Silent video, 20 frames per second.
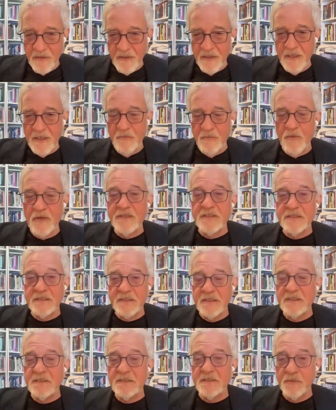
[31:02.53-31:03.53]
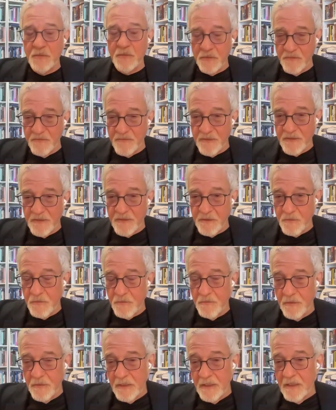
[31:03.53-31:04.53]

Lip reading: He wants this to continue.